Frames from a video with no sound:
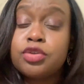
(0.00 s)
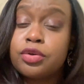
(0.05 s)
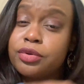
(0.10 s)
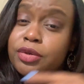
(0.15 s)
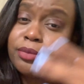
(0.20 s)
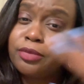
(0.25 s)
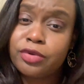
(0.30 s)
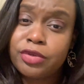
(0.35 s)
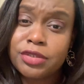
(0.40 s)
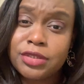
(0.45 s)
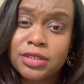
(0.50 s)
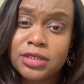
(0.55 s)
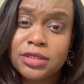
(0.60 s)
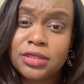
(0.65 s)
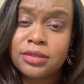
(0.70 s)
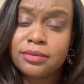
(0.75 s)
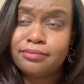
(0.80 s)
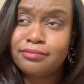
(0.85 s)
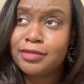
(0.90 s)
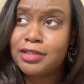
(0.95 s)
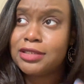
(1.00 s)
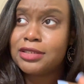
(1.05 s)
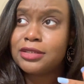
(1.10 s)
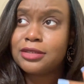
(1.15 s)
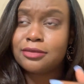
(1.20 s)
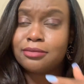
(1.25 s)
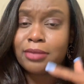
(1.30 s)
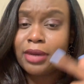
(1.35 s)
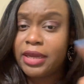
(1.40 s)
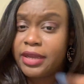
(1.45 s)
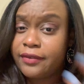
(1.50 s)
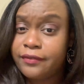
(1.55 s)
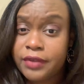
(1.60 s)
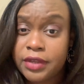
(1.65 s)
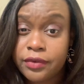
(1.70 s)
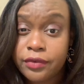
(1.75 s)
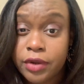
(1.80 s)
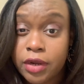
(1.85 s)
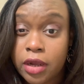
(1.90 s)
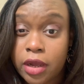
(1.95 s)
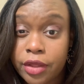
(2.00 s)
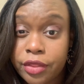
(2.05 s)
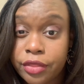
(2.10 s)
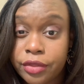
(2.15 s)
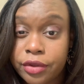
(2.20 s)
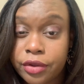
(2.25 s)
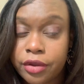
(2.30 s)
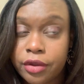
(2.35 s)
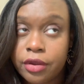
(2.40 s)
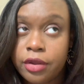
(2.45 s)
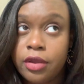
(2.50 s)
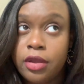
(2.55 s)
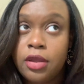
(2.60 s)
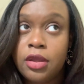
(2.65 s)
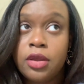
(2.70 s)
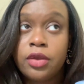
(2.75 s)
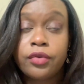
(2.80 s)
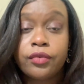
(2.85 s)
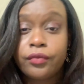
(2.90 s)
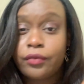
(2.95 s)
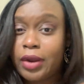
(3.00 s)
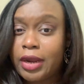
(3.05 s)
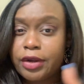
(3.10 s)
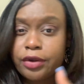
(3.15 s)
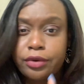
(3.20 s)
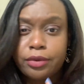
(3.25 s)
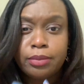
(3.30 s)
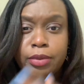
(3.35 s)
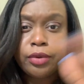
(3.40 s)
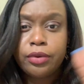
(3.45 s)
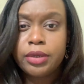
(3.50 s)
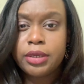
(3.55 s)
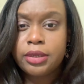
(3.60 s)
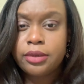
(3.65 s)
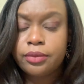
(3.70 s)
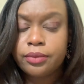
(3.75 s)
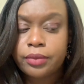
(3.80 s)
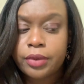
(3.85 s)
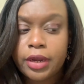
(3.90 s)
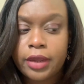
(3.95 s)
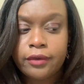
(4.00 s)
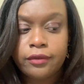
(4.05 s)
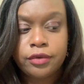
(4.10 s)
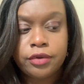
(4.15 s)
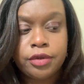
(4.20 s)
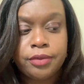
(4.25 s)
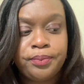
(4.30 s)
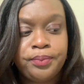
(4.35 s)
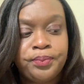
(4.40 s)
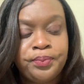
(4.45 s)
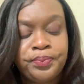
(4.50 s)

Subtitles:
Morrison is my favorite author, writer, poet, whatever.